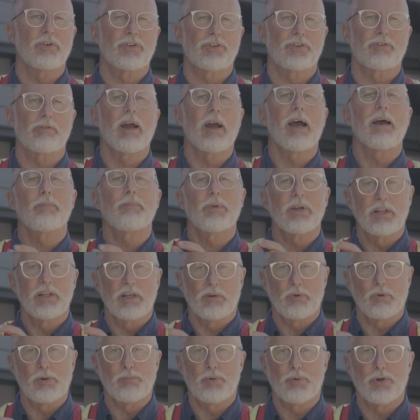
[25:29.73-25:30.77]
strapping that
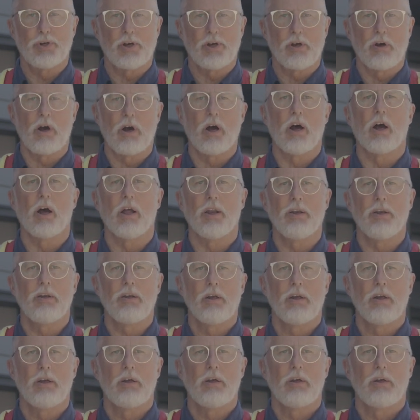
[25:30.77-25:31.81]
we put on
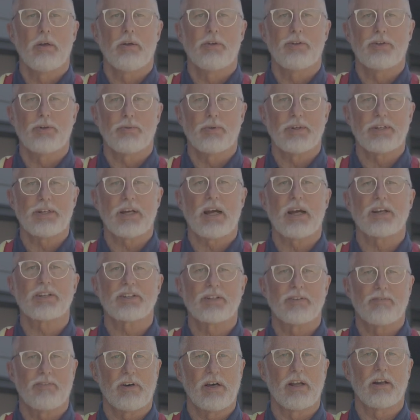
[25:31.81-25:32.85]
to attach
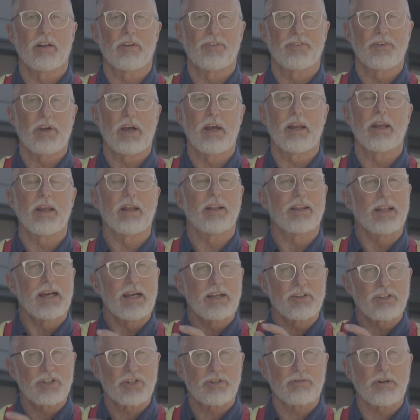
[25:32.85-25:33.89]
the vinyl siding.
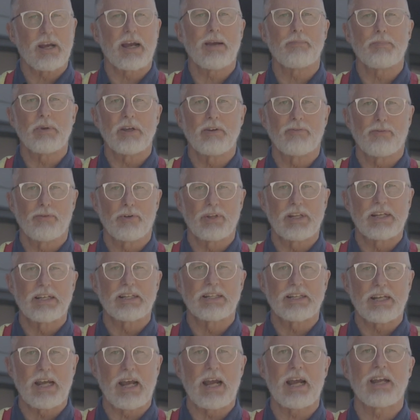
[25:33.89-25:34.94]
That strapping for the
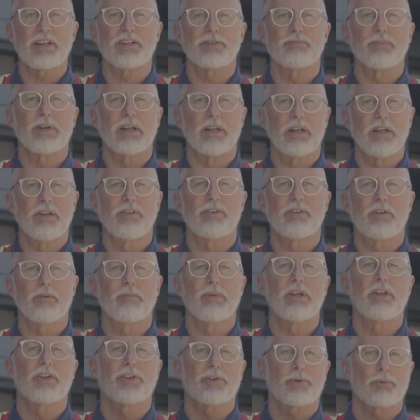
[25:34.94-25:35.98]
attachment needs to
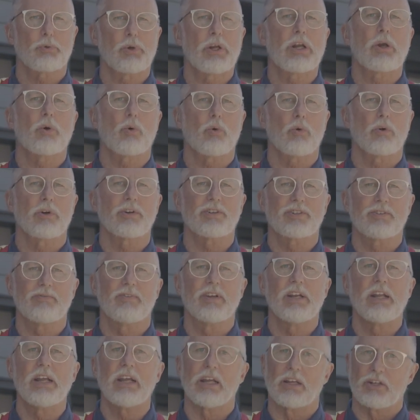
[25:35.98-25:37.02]
be 3/4 of
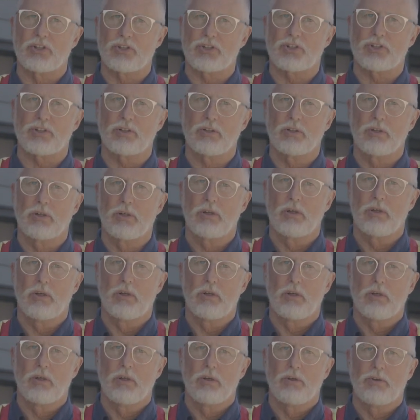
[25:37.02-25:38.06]
an inch.
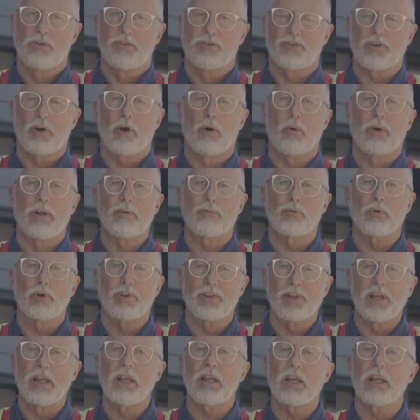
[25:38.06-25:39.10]
So if we're
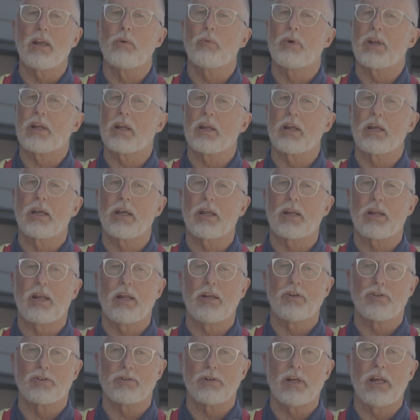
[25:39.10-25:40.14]
thinking we can get a
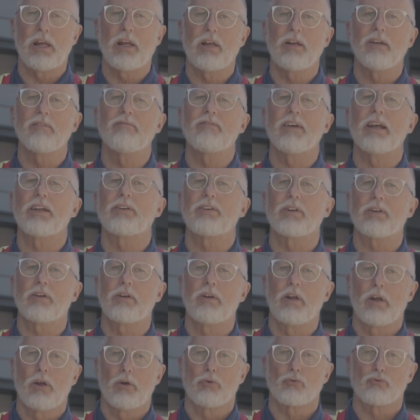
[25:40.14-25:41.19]
drained and vented
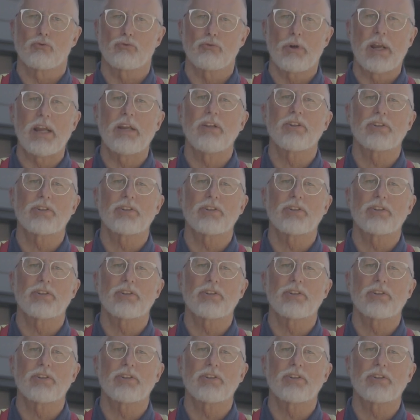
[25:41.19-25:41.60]
rain